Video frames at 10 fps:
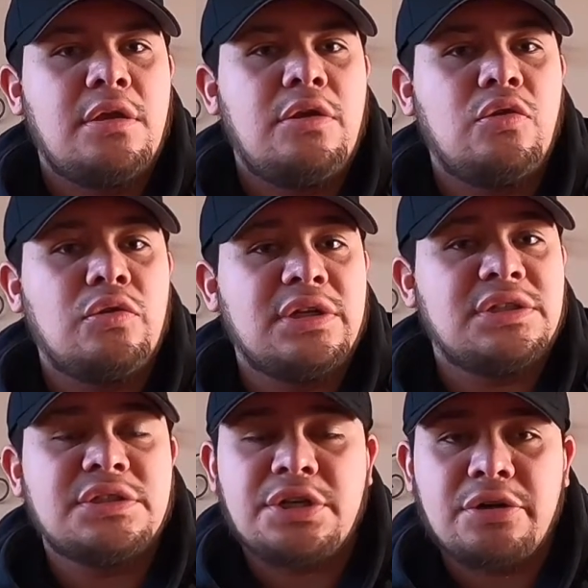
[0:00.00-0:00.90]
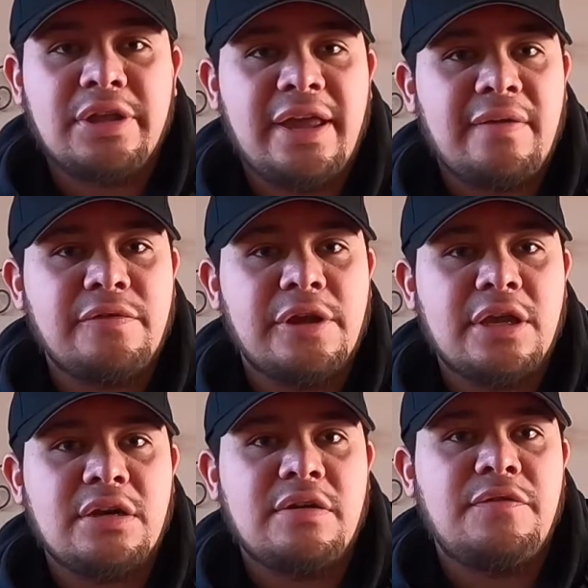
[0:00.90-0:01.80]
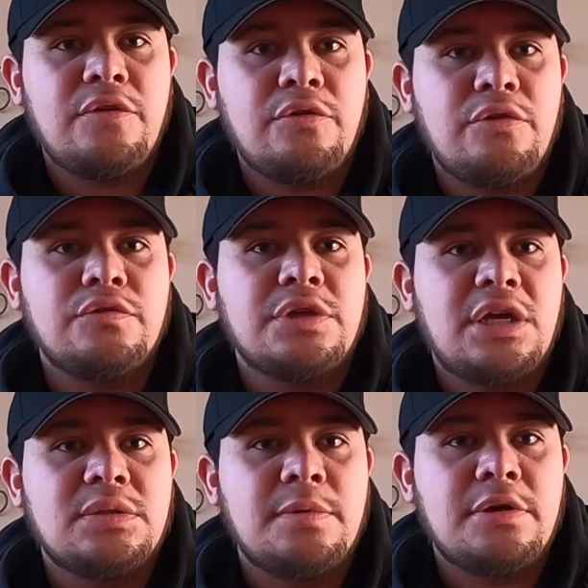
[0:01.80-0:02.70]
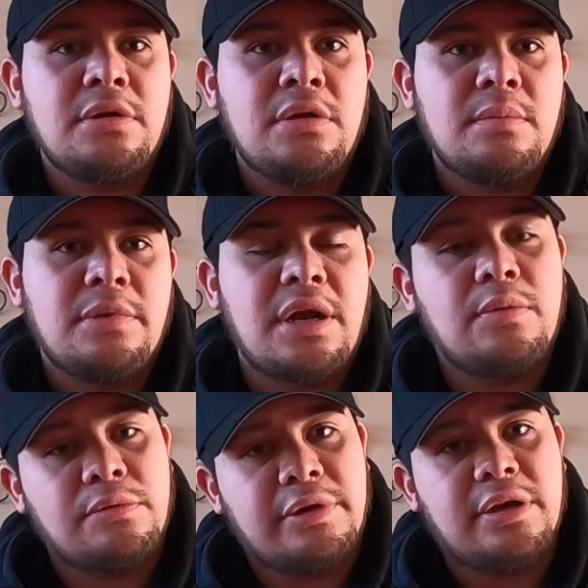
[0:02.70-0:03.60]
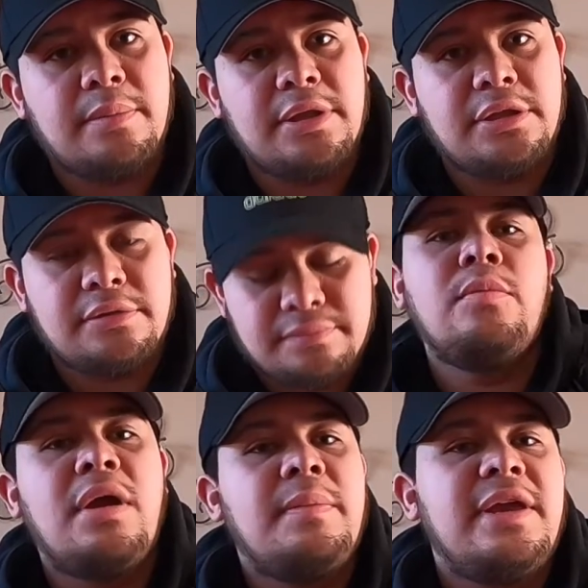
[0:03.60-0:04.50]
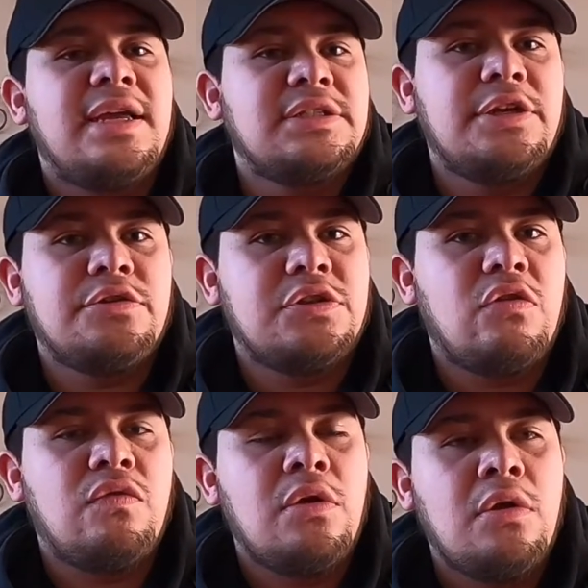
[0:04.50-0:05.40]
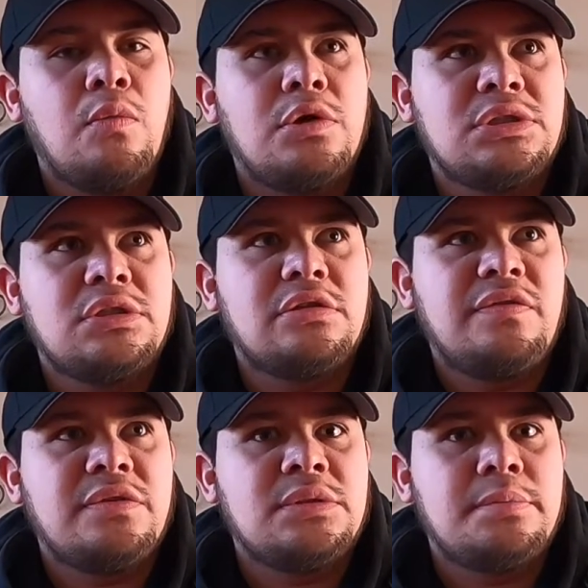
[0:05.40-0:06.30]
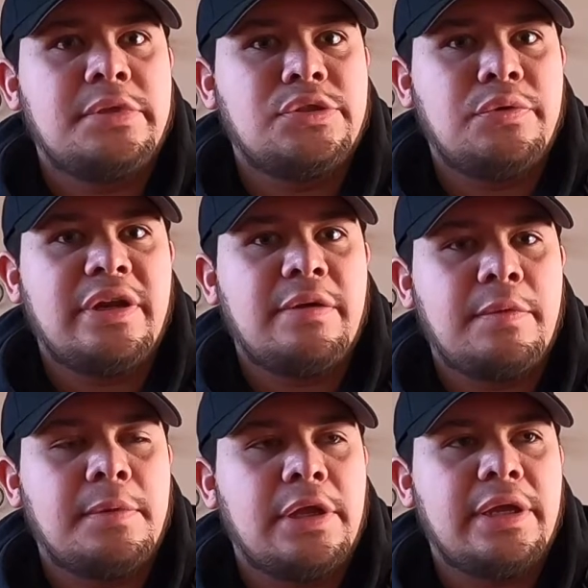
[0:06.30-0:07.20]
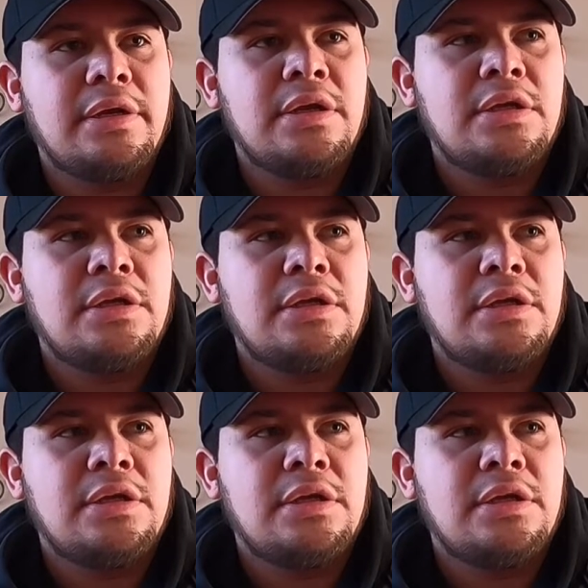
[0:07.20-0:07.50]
You don't necessarily have to get it if you don't use hotspot, but I would recommend it. You might be asking yourself, what's the difference between every plan?